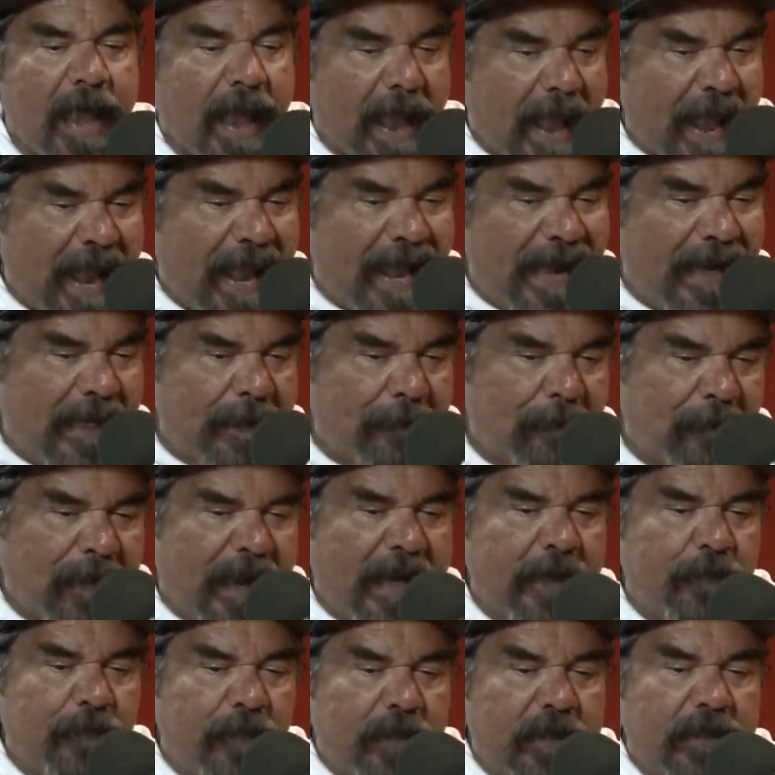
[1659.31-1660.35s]
and
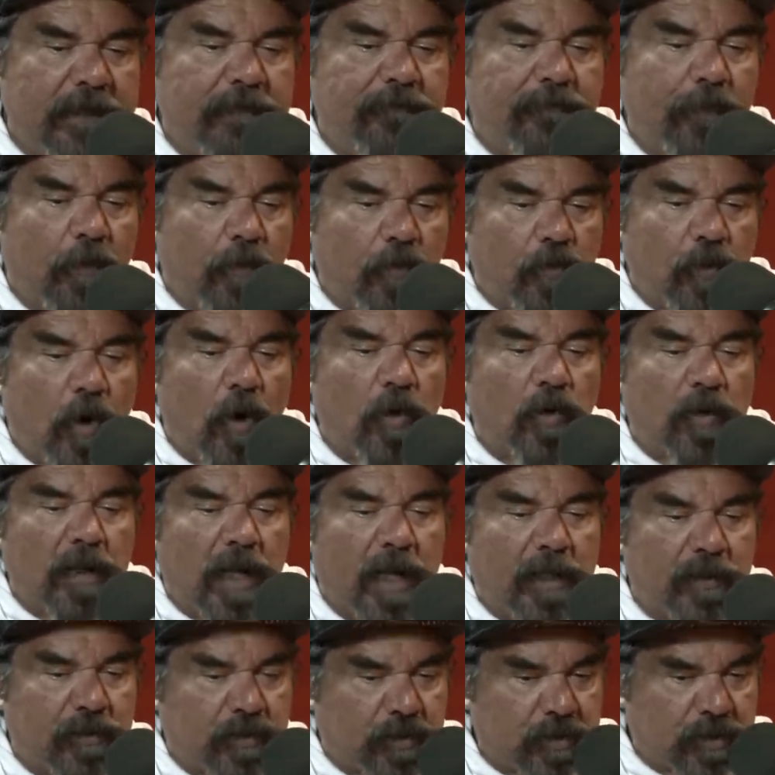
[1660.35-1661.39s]
pain relief
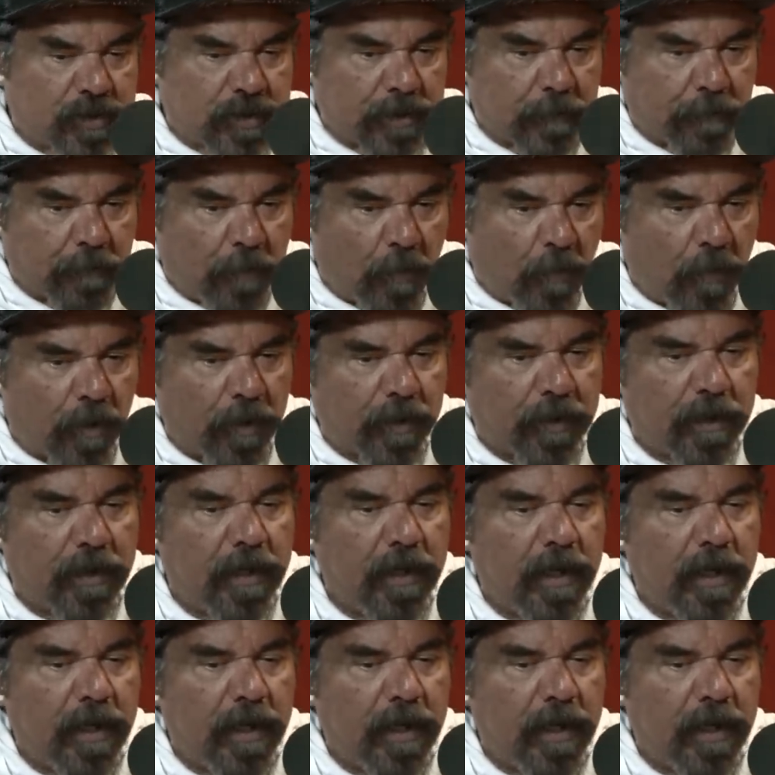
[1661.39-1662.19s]
roll-on to support